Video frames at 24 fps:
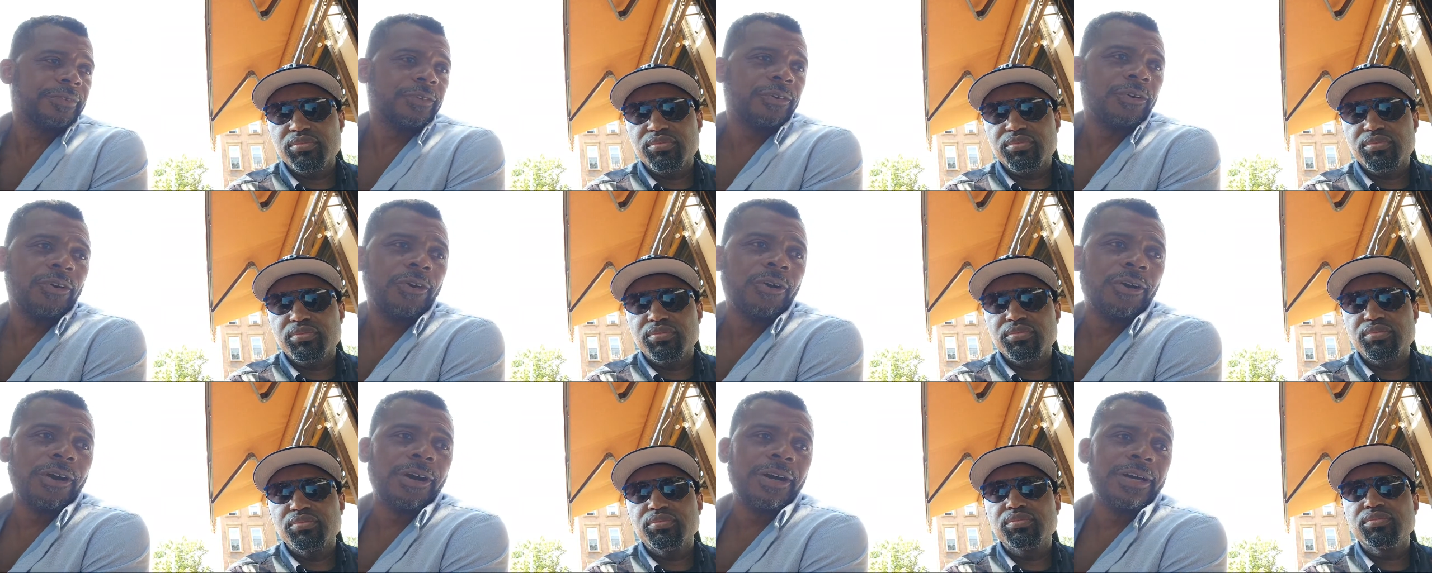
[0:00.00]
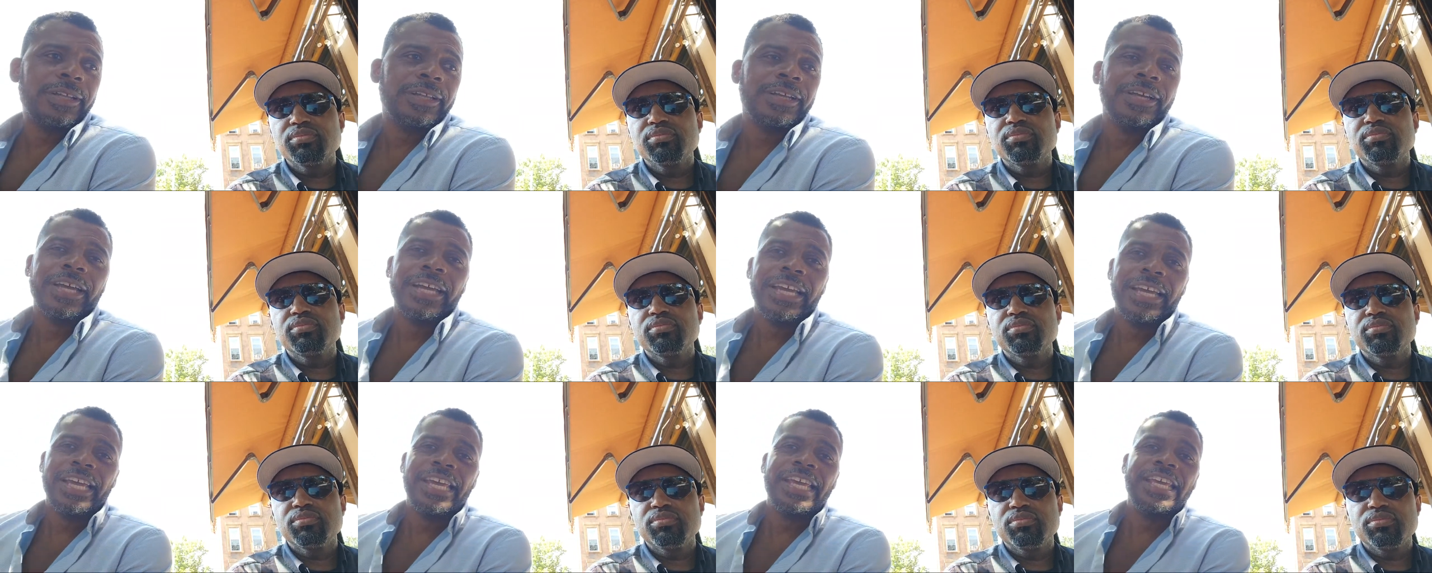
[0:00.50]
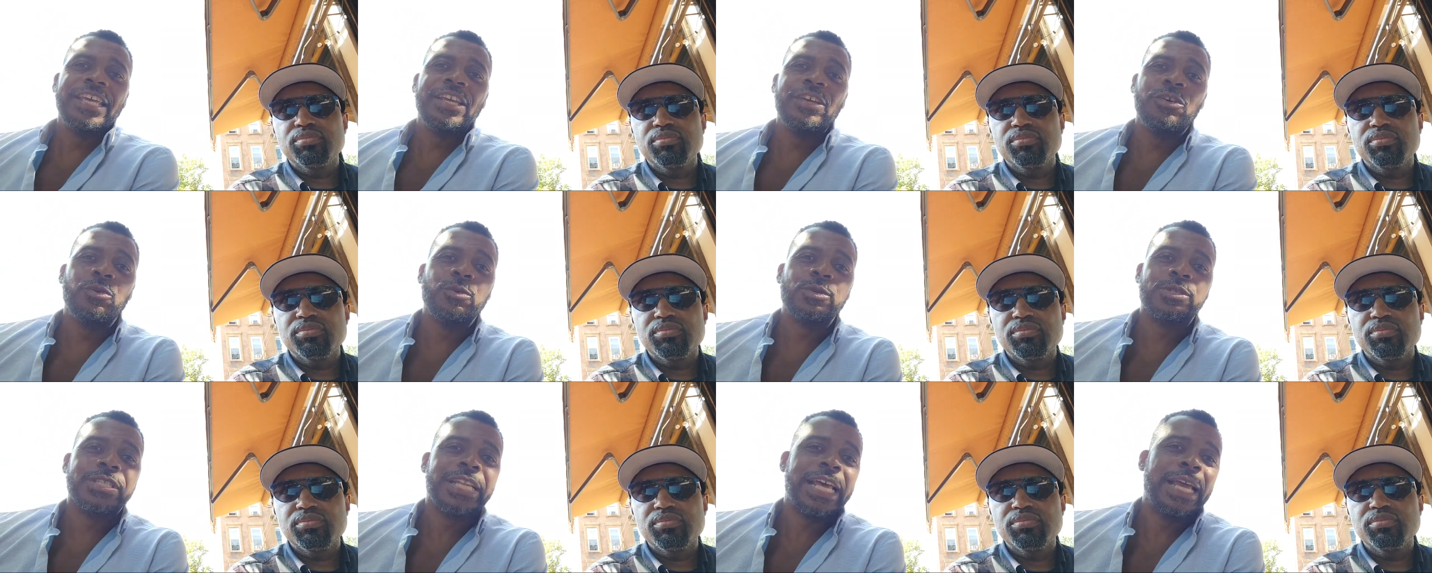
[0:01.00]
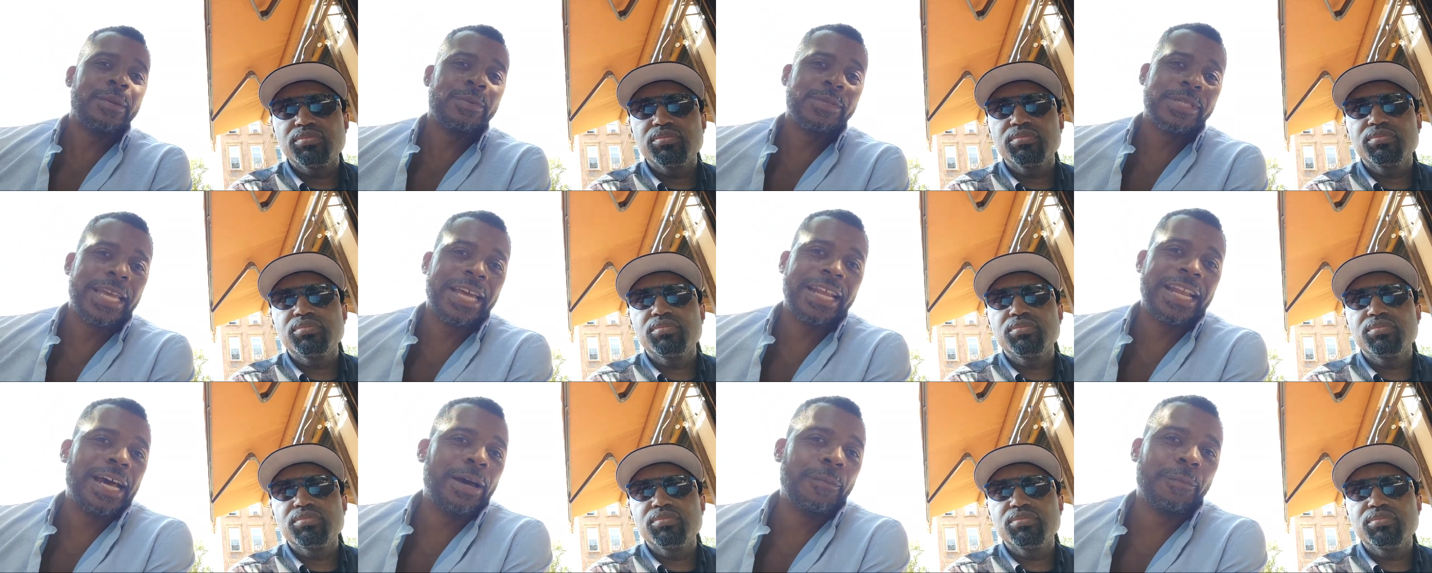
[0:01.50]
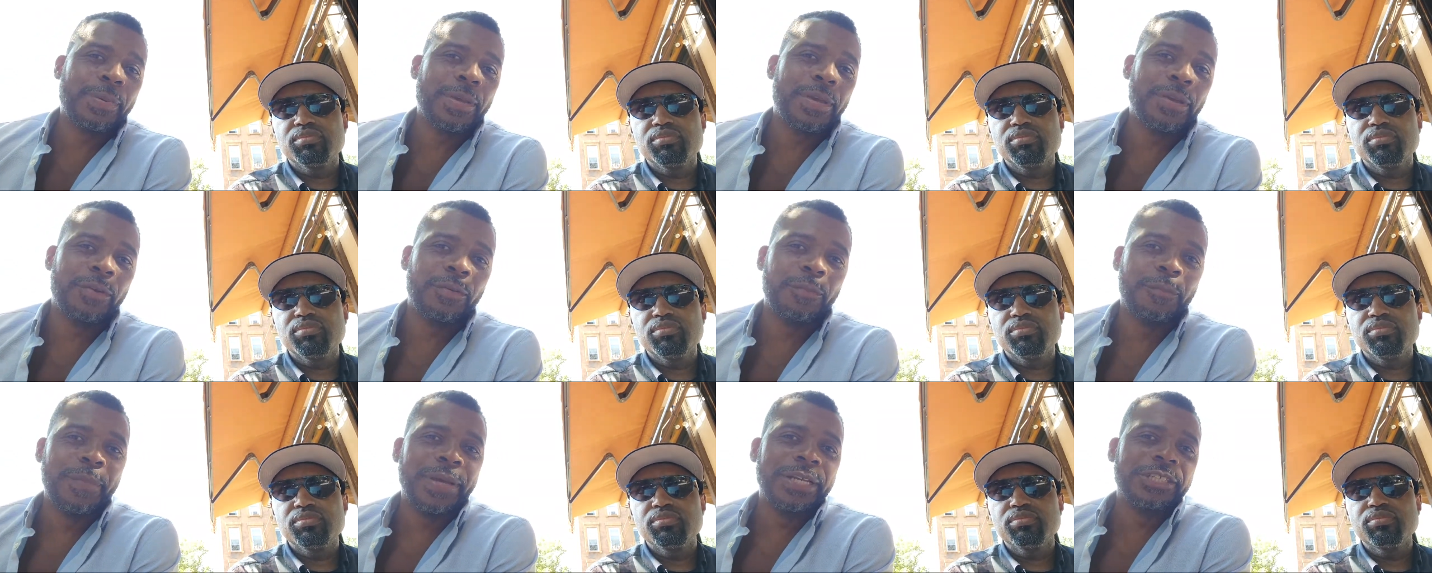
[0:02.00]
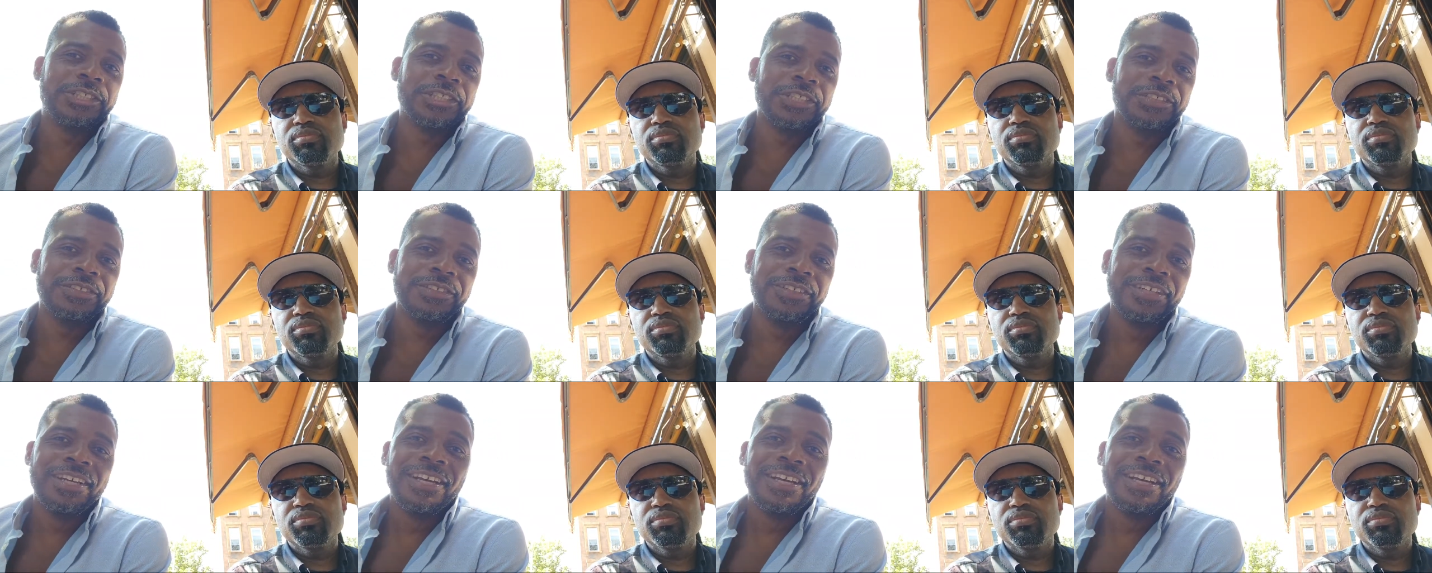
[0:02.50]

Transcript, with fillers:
Speaker 1: or he whose names cannot be mentioned